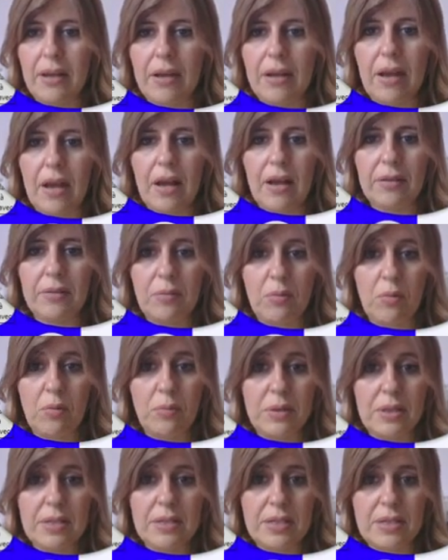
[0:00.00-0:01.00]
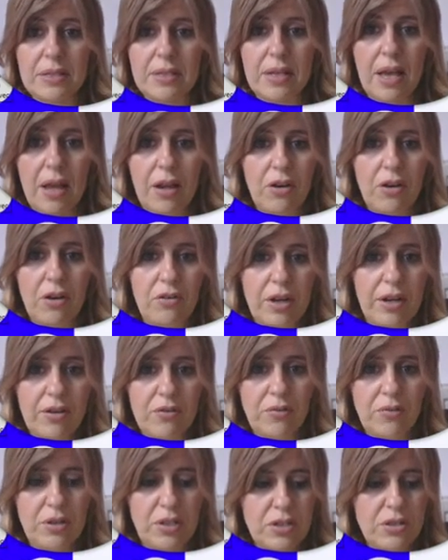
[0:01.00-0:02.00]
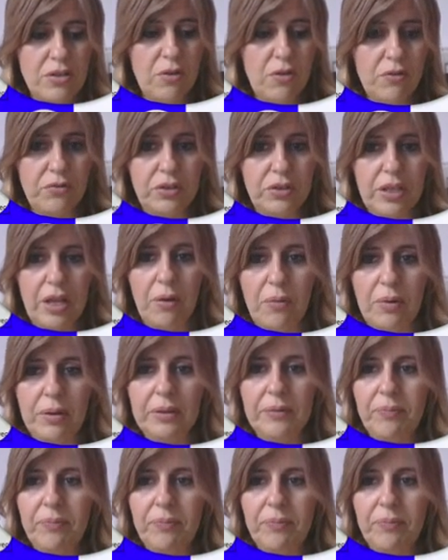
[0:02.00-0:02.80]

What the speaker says: At the moment, I'm gonna get rid of that one.